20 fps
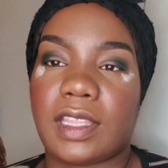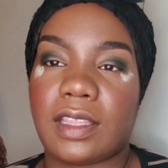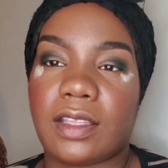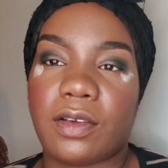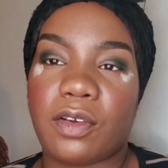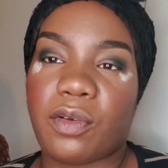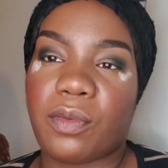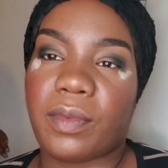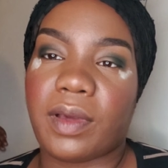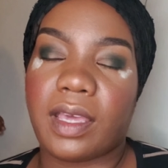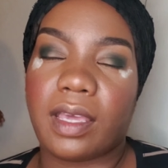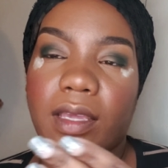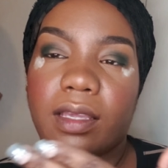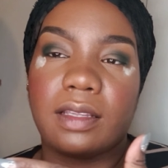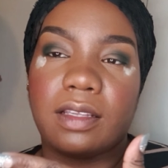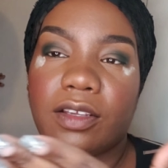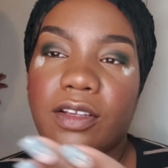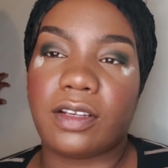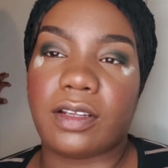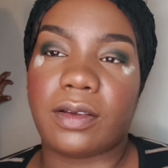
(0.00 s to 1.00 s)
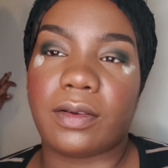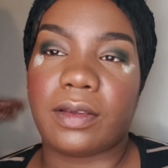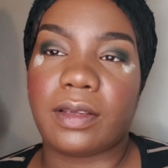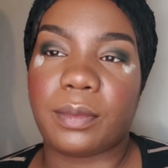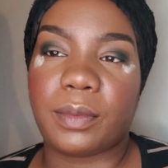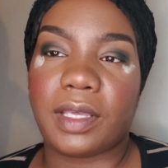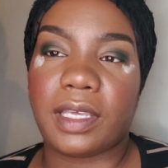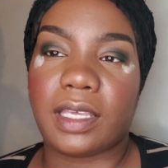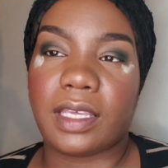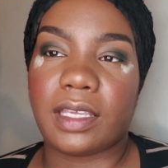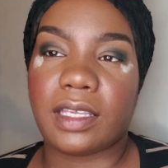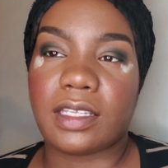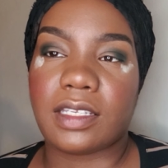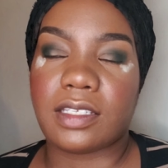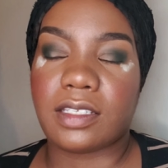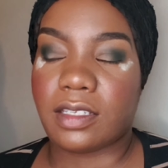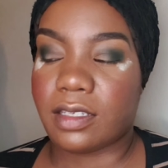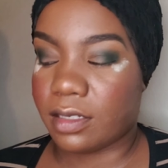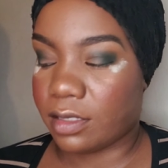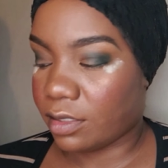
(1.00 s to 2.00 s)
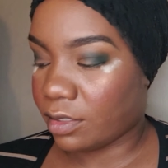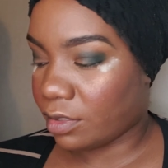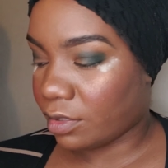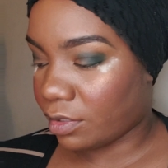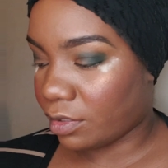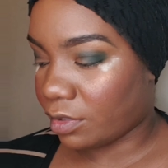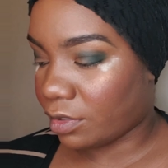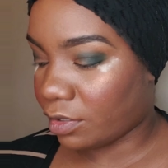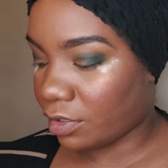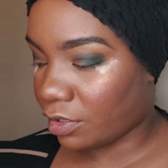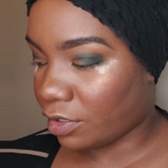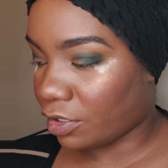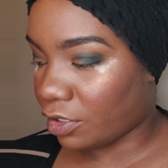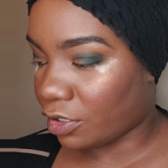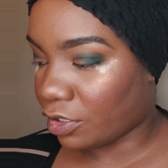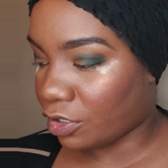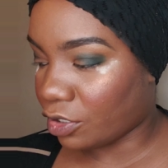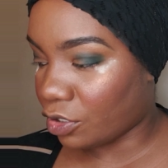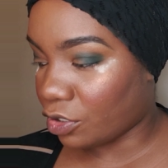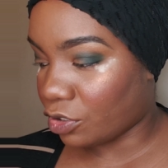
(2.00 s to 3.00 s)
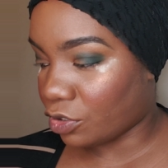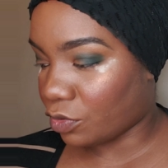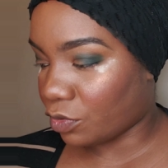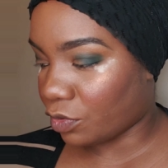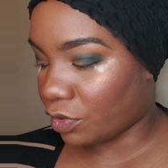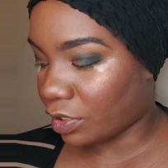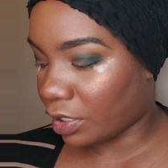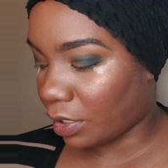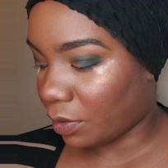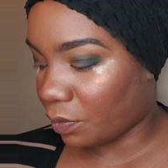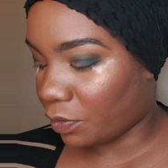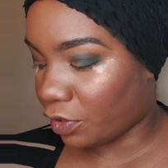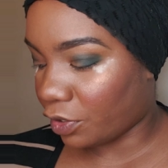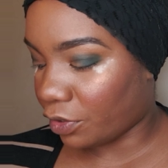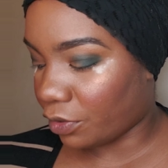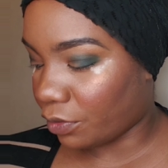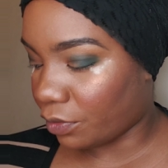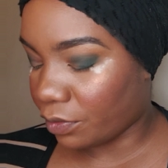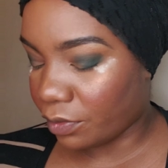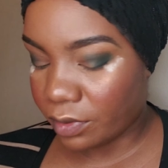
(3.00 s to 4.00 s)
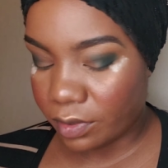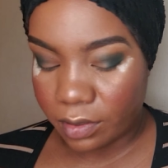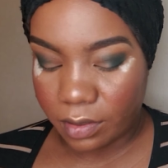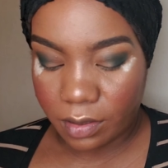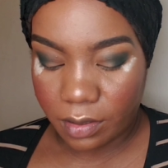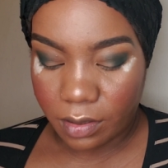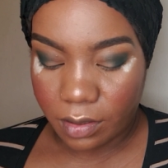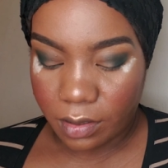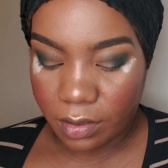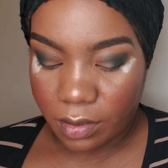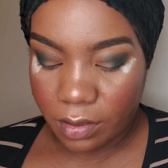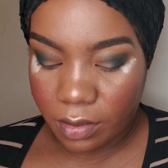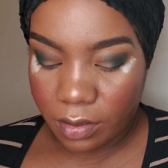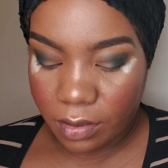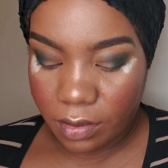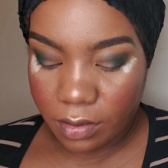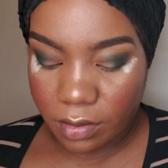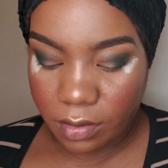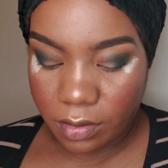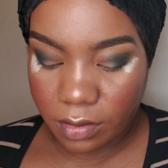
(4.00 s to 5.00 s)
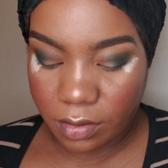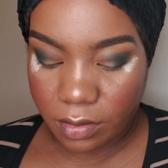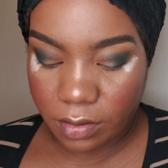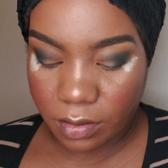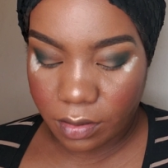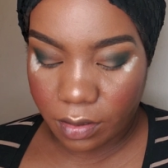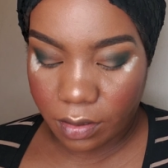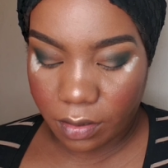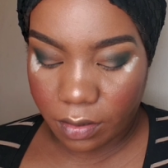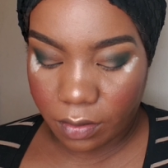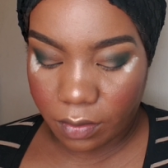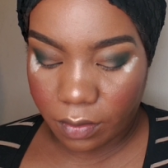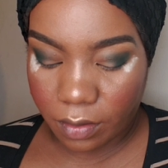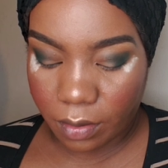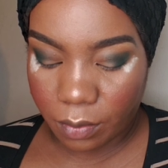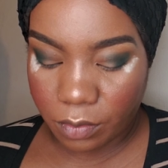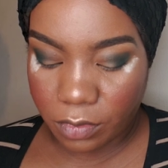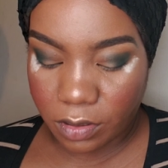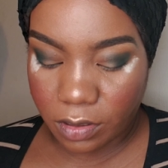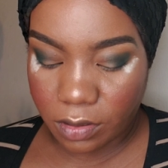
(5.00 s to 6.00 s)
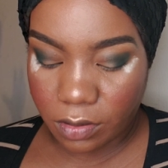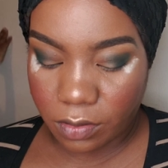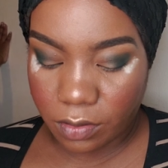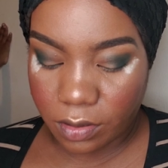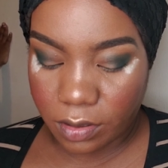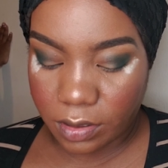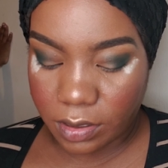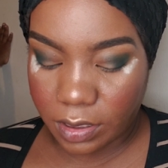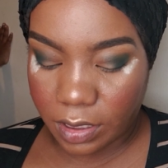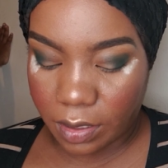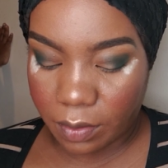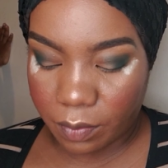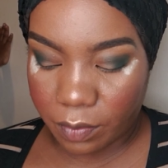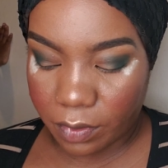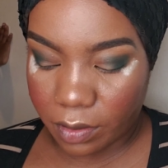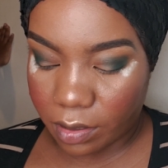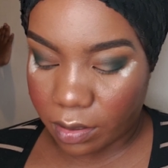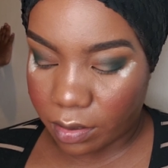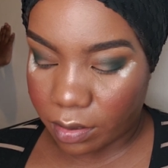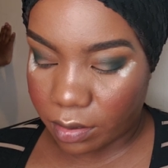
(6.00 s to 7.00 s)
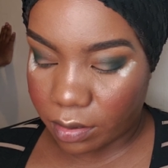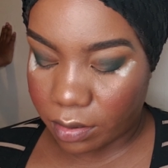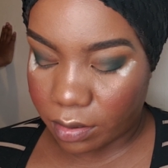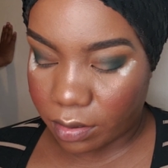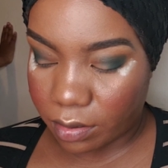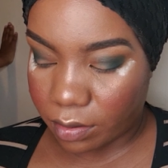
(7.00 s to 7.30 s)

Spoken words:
don't mind, you know, he making his usual debut. So I'm just gonna take my